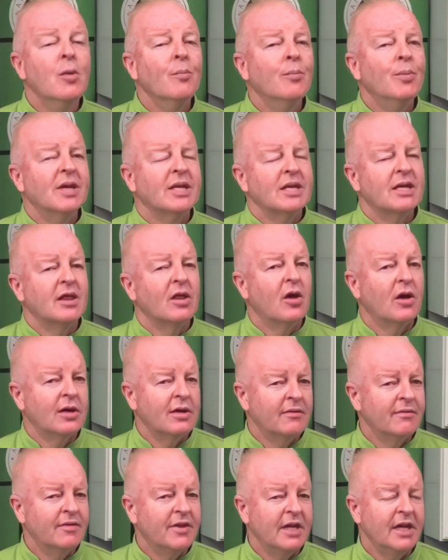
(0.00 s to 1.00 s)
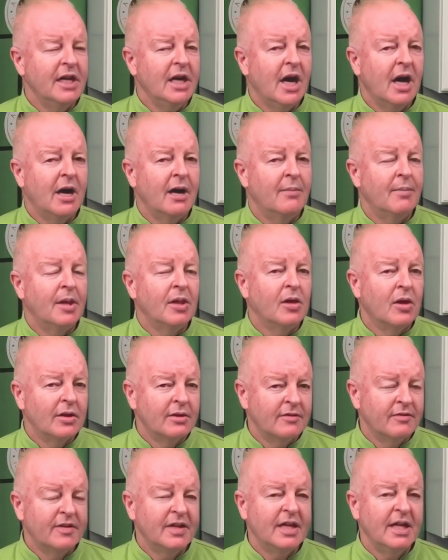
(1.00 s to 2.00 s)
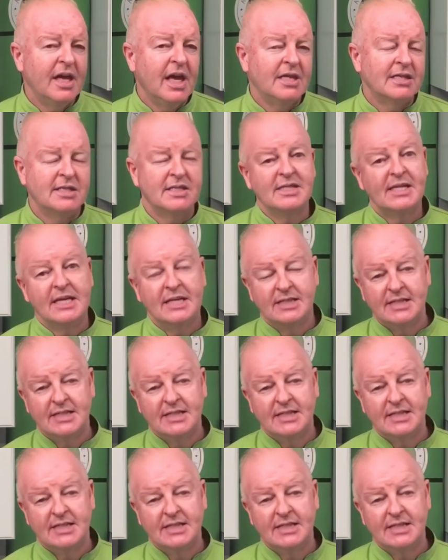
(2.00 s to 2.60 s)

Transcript: But a lot of the, as I said,